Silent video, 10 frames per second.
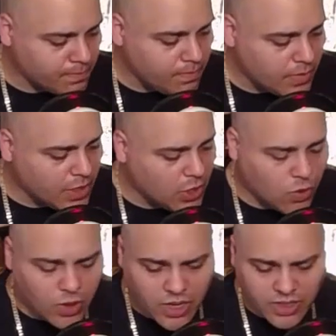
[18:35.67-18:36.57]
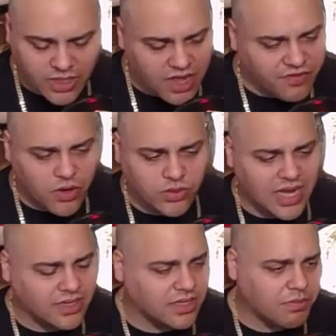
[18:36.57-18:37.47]
you know, love goes
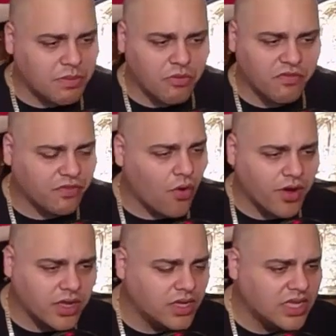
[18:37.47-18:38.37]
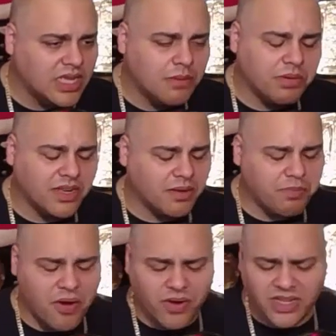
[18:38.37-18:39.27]
out to the people in Florida, but
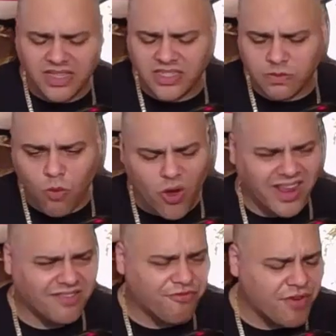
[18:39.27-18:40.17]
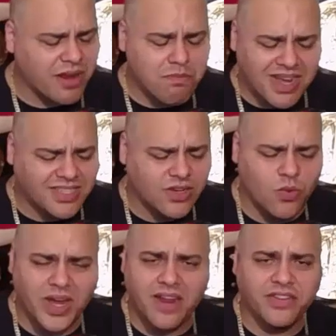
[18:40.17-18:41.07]
apparently this morning in freaking Mexico,
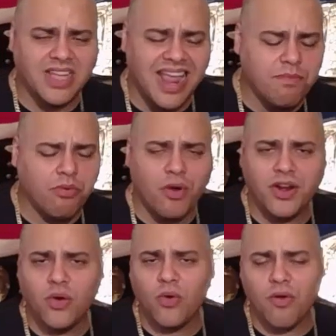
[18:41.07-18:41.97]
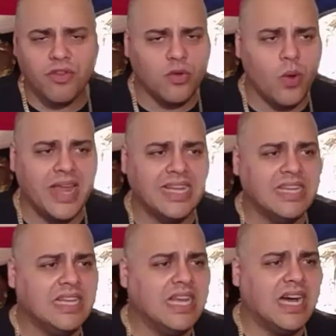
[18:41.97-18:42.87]
we have an eight point oh earthquake.
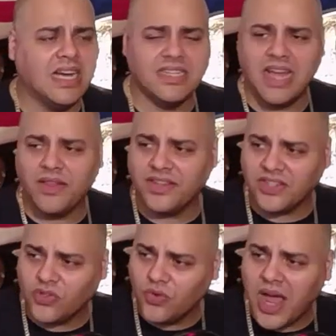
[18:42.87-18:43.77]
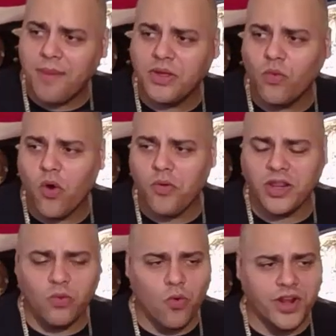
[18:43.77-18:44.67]
Uh, now, there's a tsunami
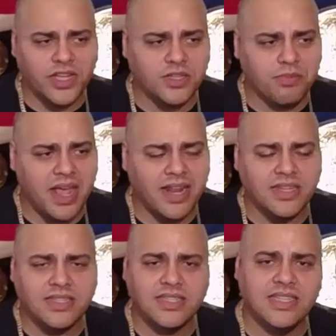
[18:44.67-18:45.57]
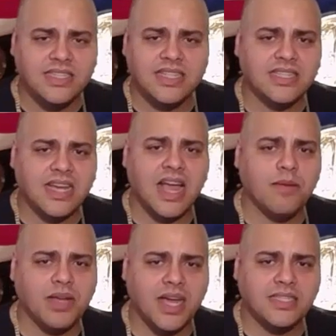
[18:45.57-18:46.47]
warning, warning in Japan. Listen, this is the time,
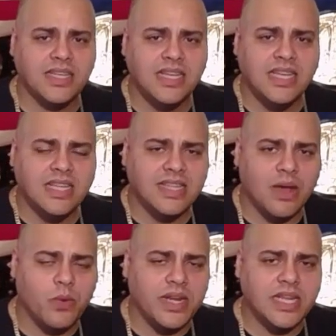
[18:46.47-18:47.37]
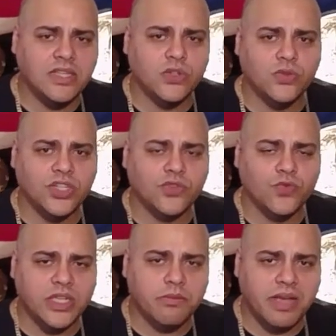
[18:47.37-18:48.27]
guys, that we need to just
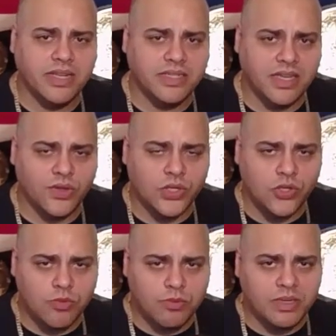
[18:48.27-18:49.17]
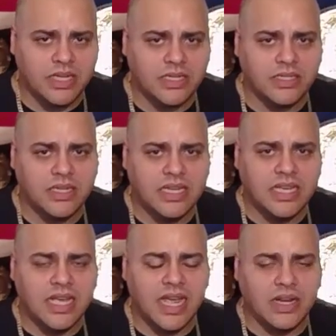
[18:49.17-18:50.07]
really band together as human beings
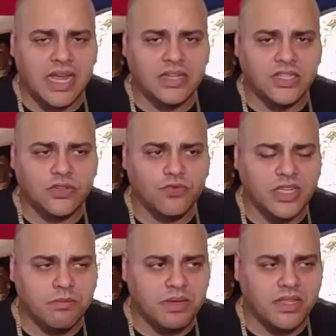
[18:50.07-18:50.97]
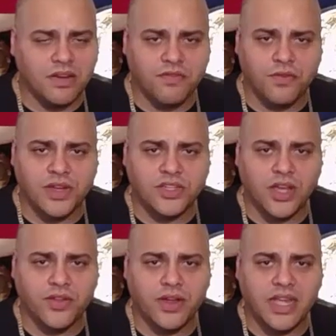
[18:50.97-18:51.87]
and, and just really be there for each
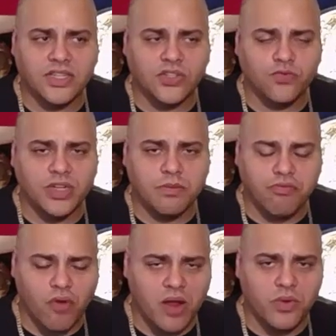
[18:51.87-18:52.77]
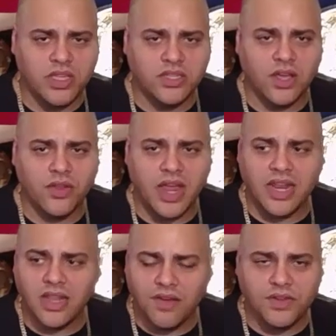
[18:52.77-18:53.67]
other and just really pray with each other
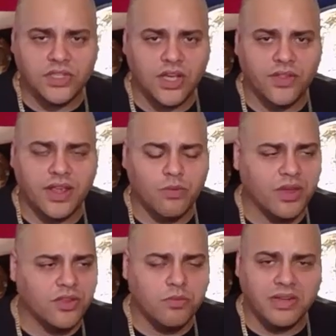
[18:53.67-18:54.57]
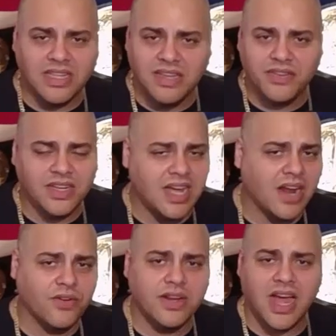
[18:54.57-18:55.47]
and love each other. And whether you believe in
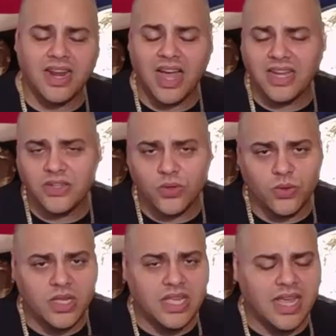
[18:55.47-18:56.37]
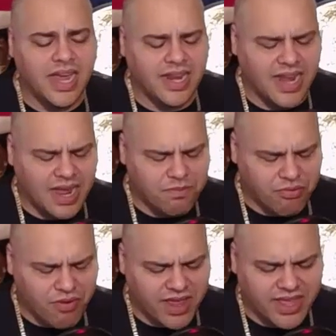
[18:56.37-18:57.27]
God or not, I do. And I
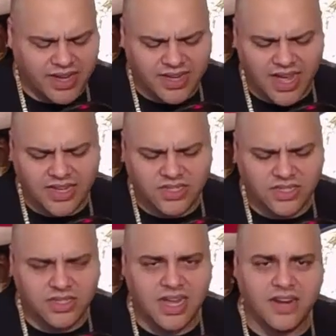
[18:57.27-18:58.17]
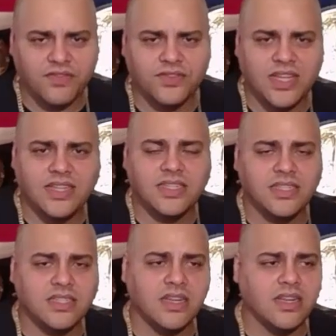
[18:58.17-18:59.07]
pray that God just kind of sends
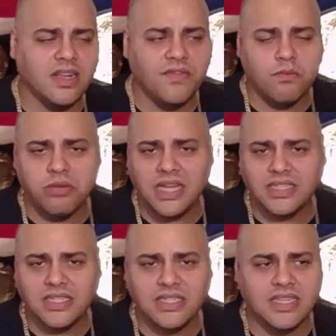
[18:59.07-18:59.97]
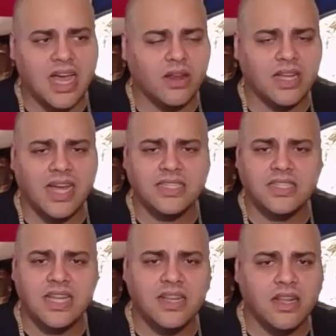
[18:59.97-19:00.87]
his uh, love and blessings down, guys.
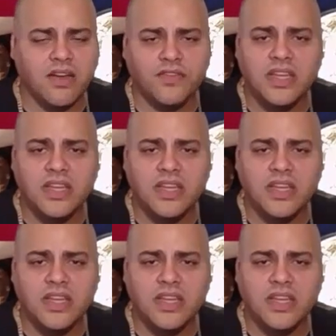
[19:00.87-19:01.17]
Send love.